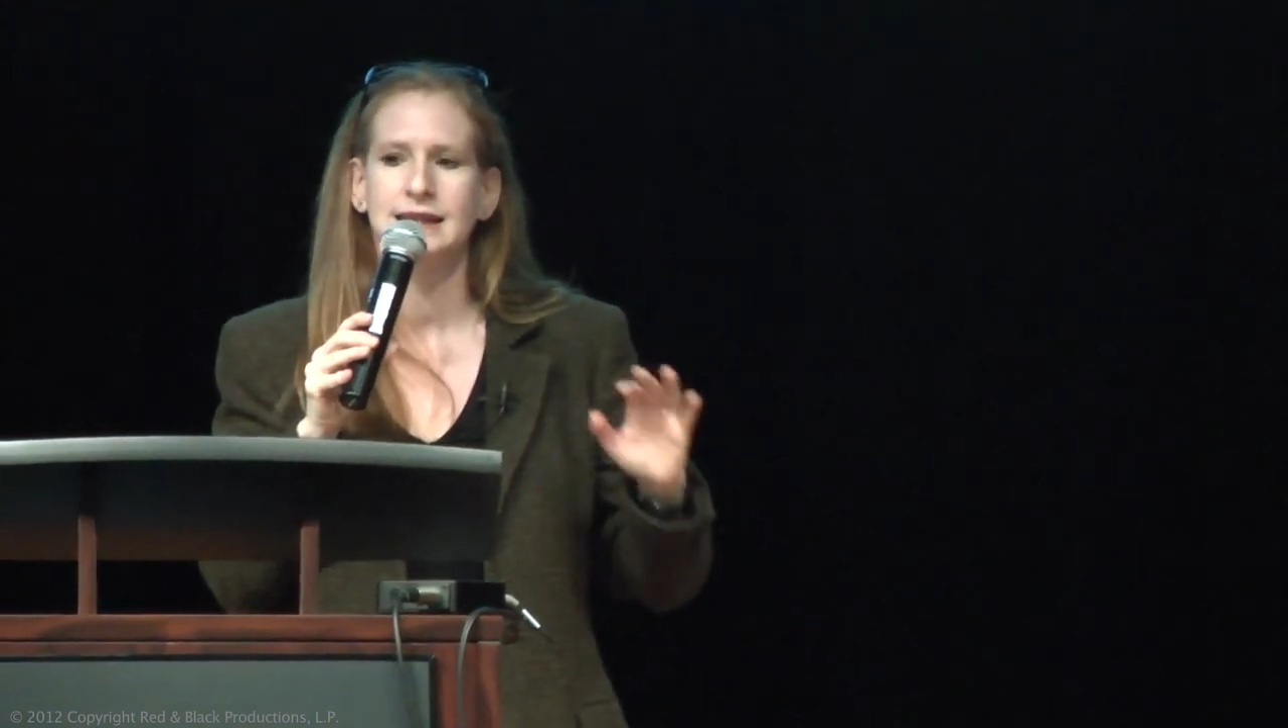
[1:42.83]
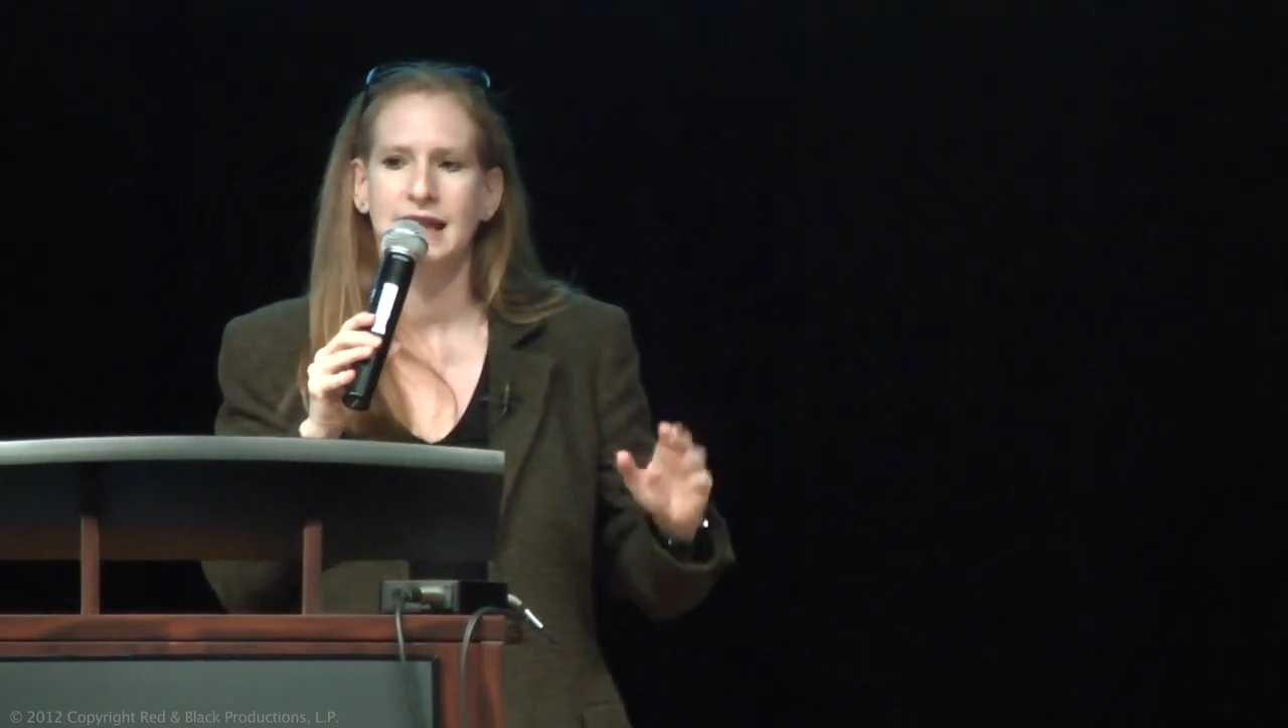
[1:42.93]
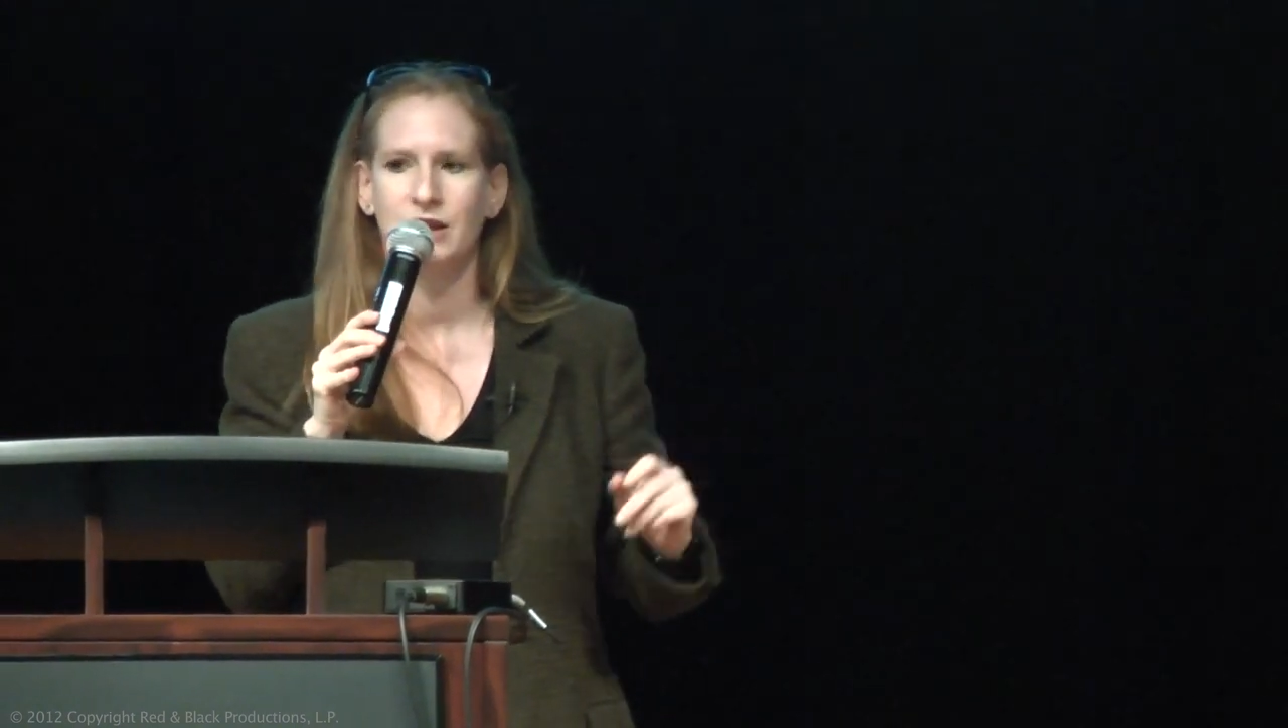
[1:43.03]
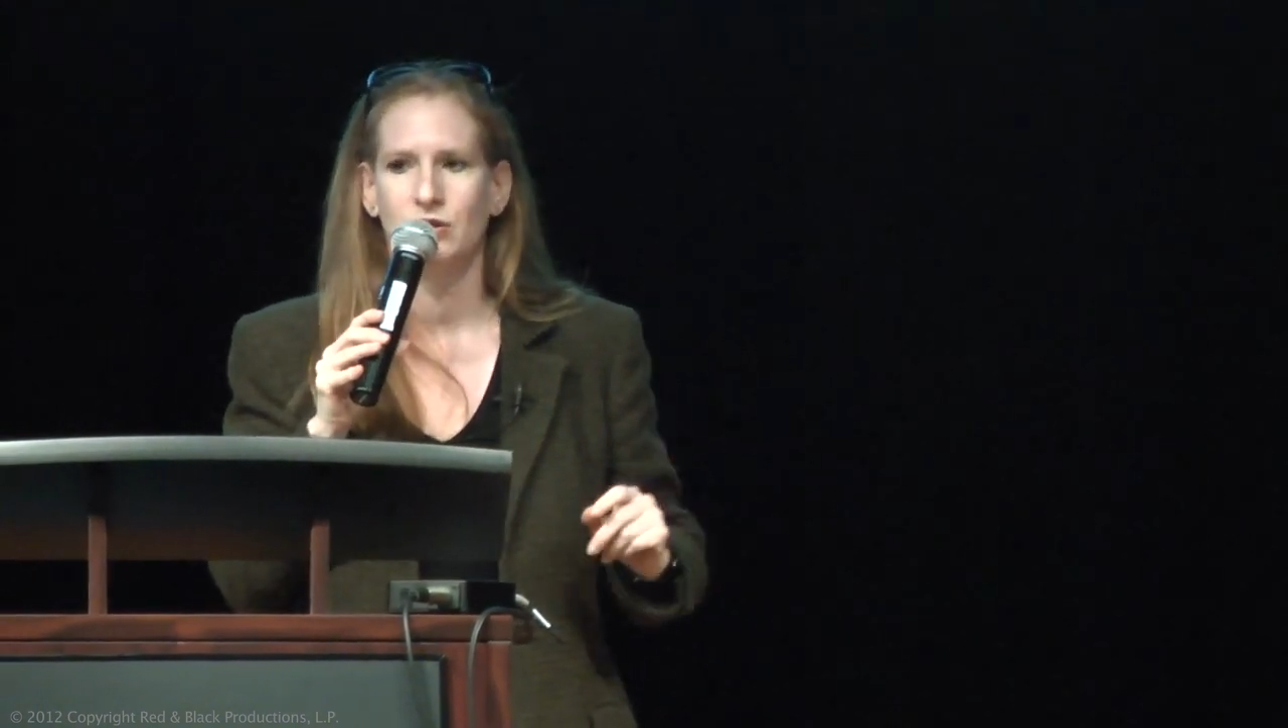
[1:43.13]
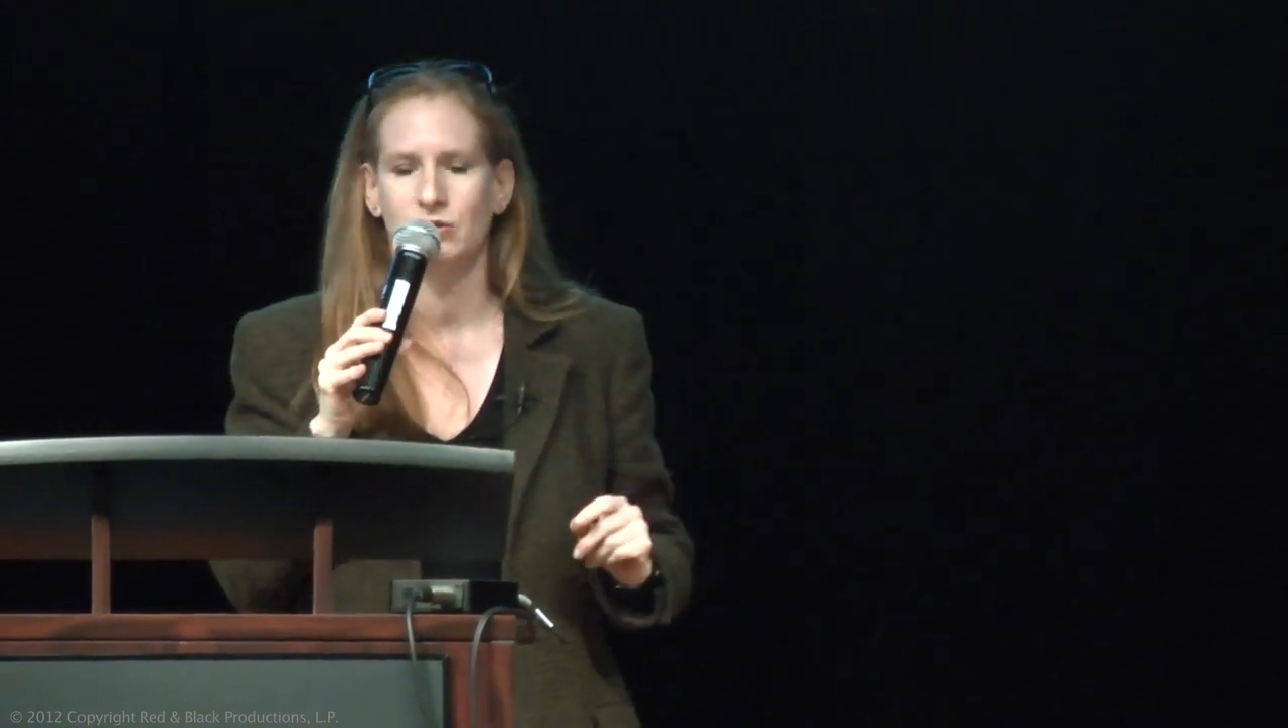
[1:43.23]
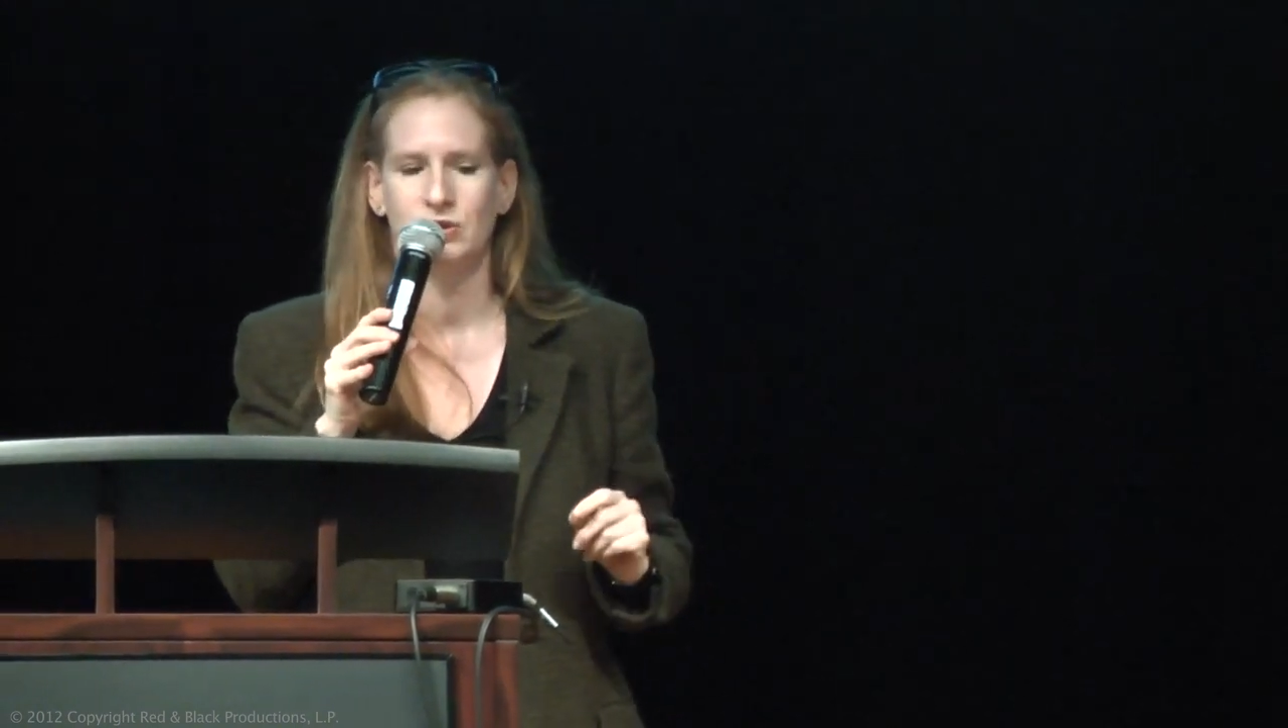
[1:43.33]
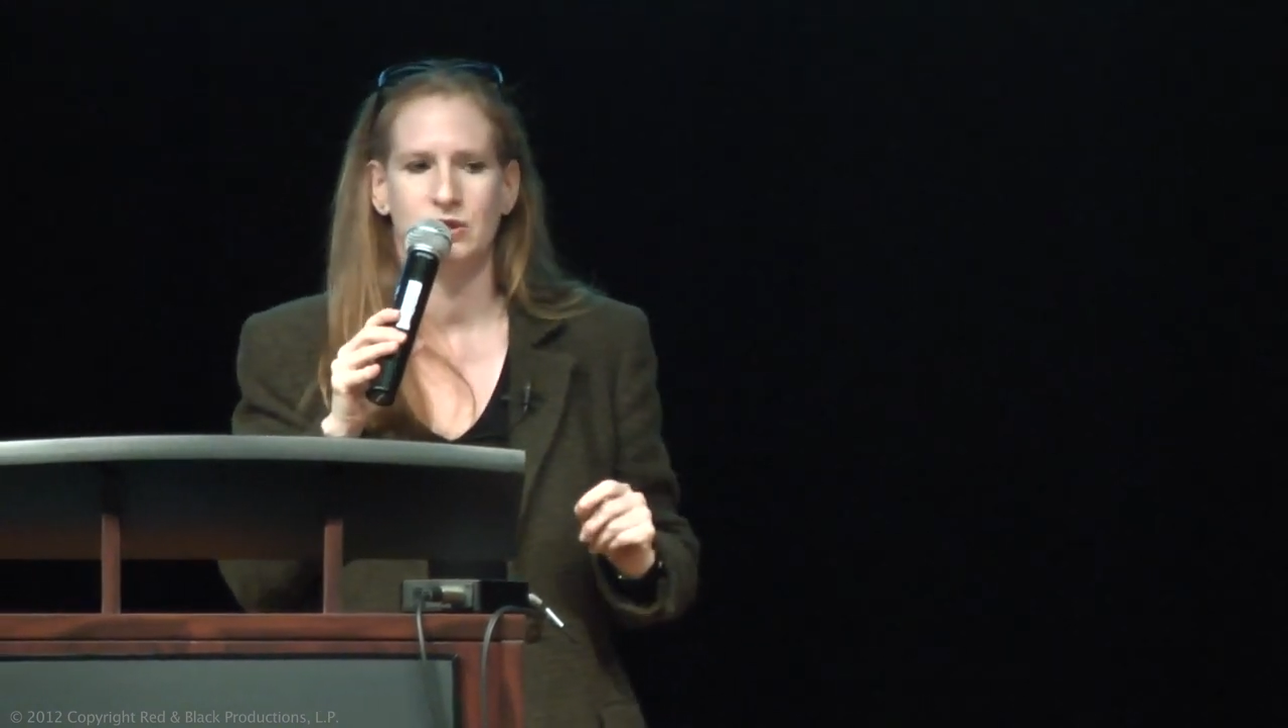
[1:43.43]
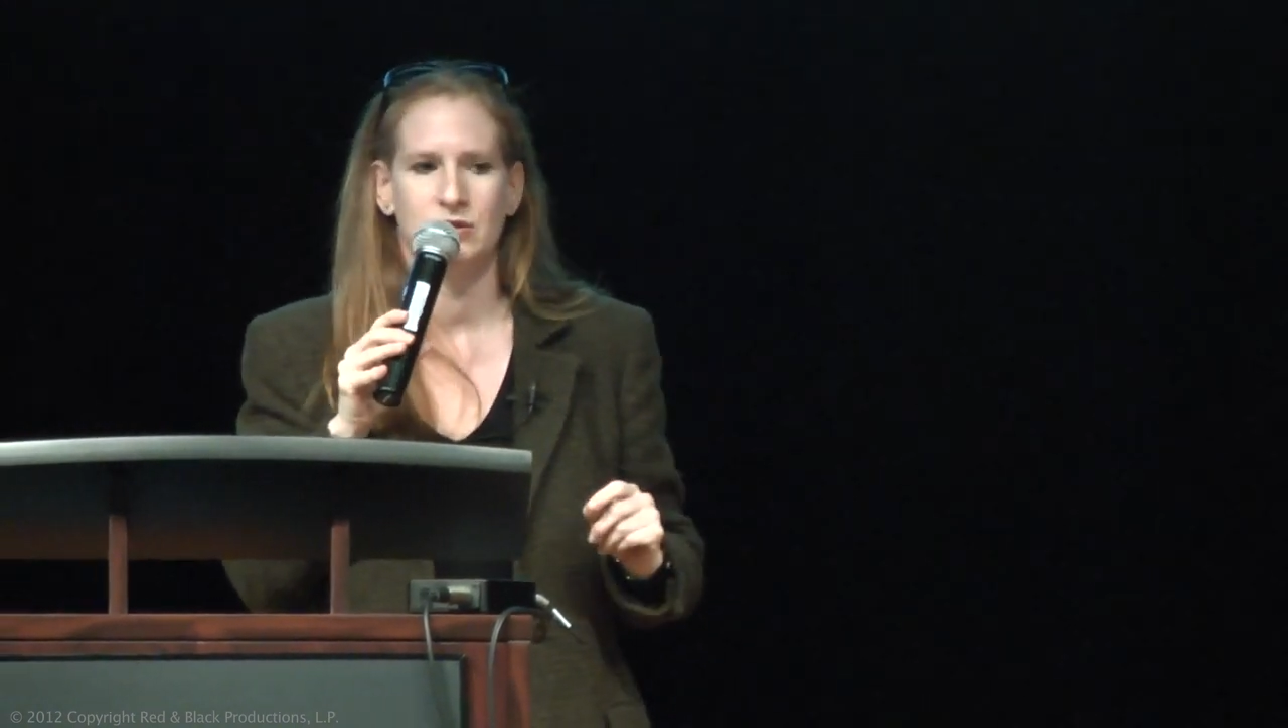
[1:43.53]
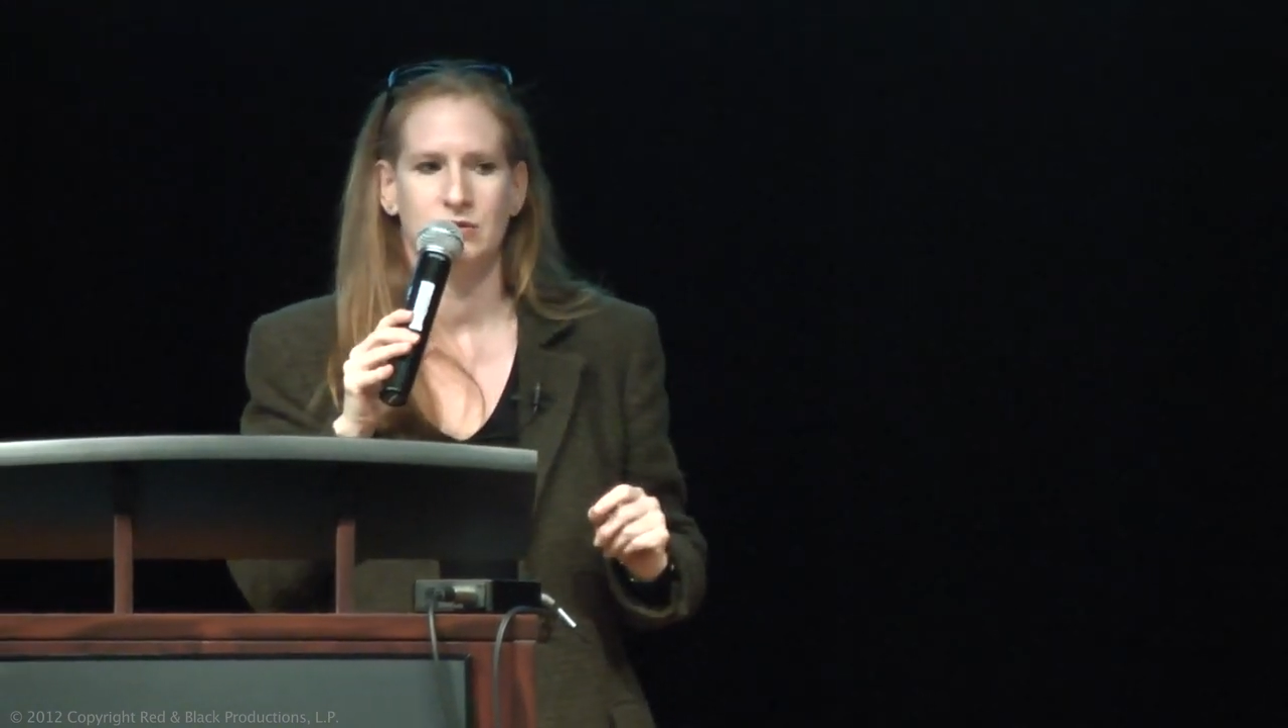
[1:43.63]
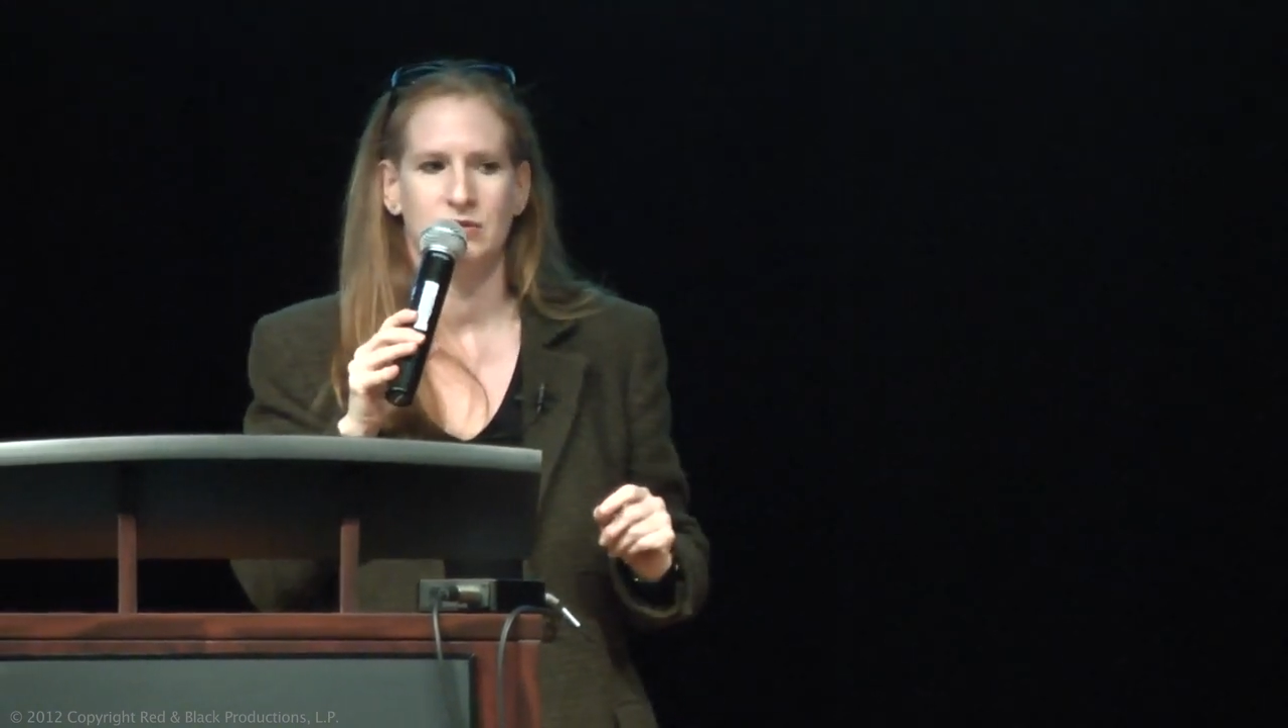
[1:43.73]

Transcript: letters